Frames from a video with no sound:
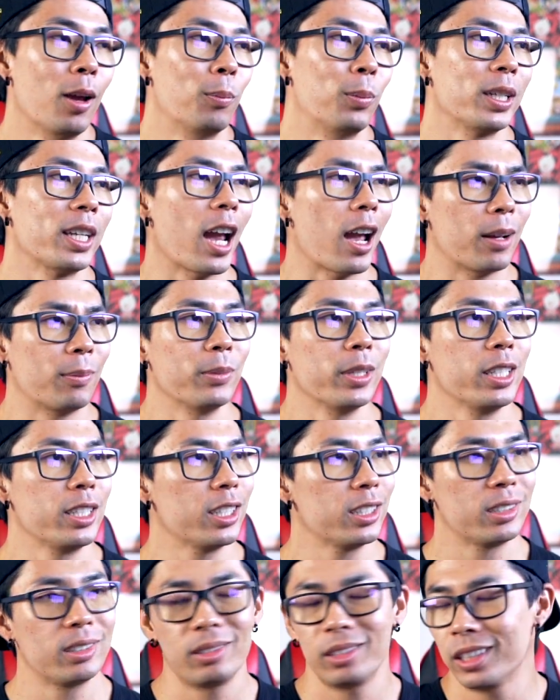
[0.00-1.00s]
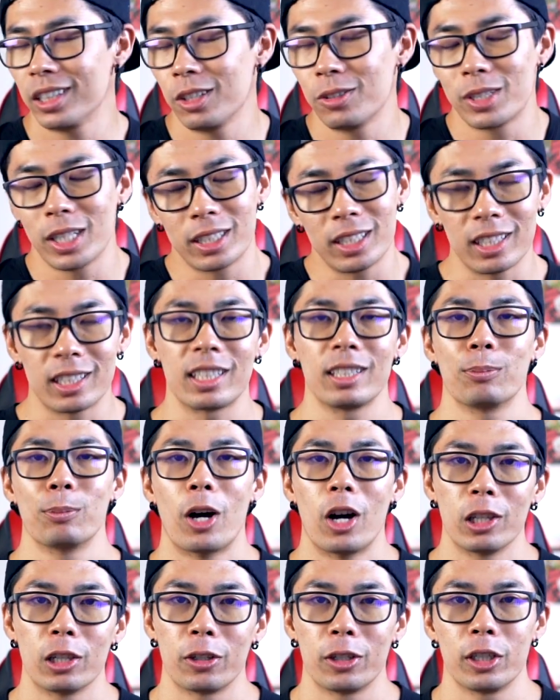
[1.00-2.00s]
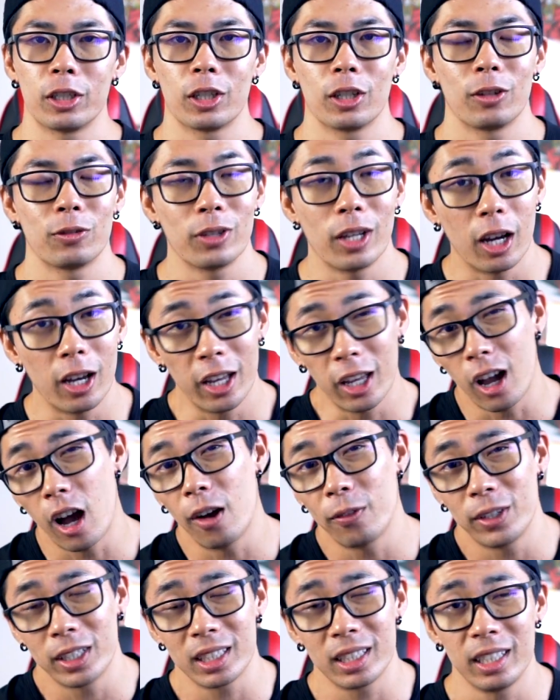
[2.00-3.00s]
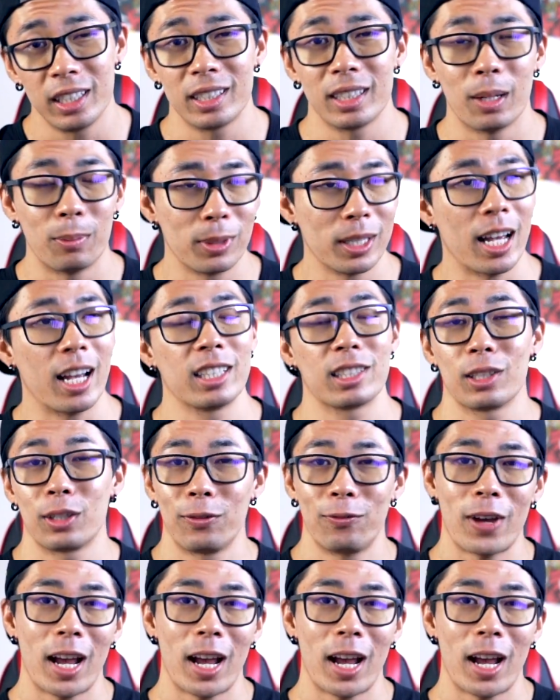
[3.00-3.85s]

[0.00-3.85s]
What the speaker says: But yeah, there's just a small learning curve. Obviously some clients learn